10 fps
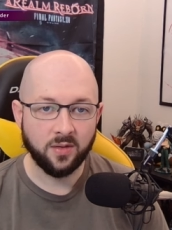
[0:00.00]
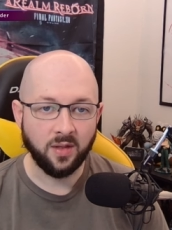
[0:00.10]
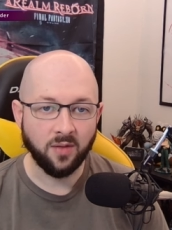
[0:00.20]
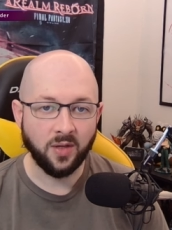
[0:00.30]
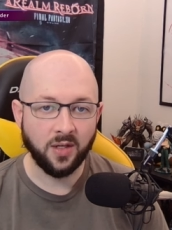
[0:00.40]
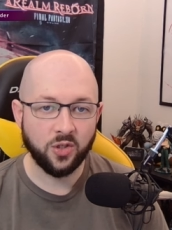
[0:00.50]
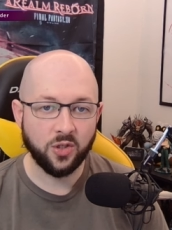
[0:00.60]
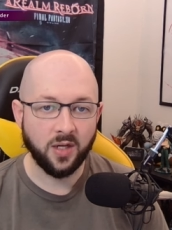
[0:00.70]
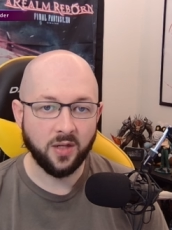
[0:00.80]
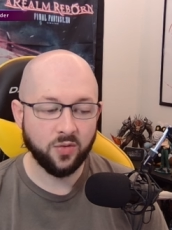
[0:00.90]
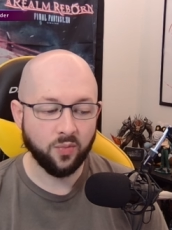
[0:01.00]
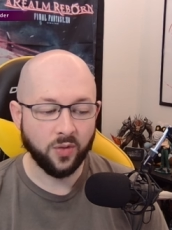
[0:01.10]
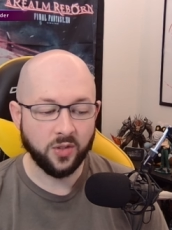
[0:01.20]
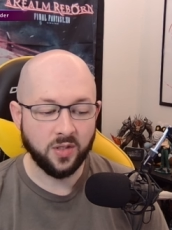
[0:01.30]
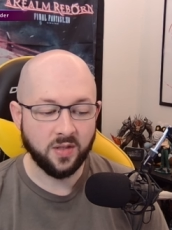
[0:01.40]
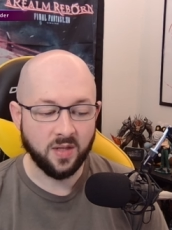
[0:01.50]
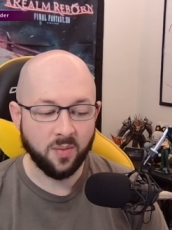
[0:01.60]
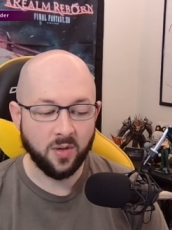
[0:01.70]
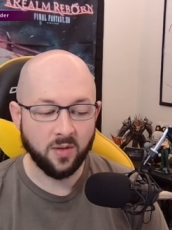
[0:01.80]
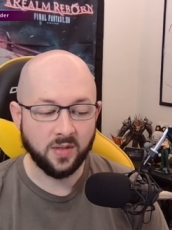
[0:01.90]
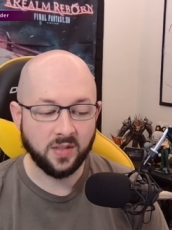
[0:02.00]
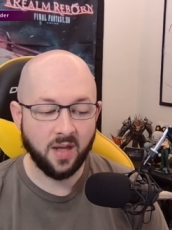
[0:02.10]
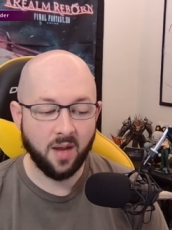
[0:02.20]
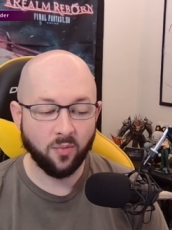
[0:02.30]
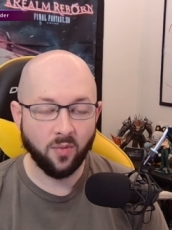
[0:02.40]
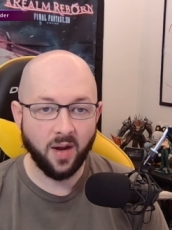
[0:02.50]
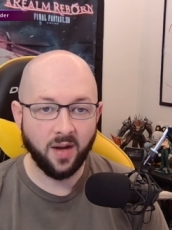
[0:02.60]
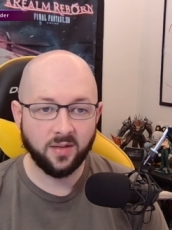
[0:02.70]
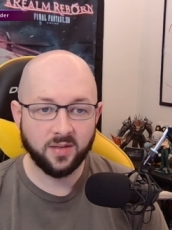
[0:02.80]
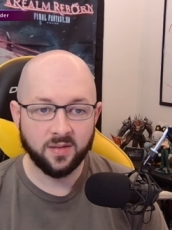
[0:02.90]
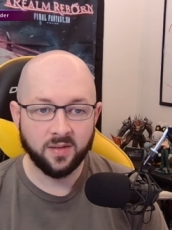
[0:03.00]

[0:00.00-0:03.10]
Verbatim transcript: the event exchange, which is up here in the top right.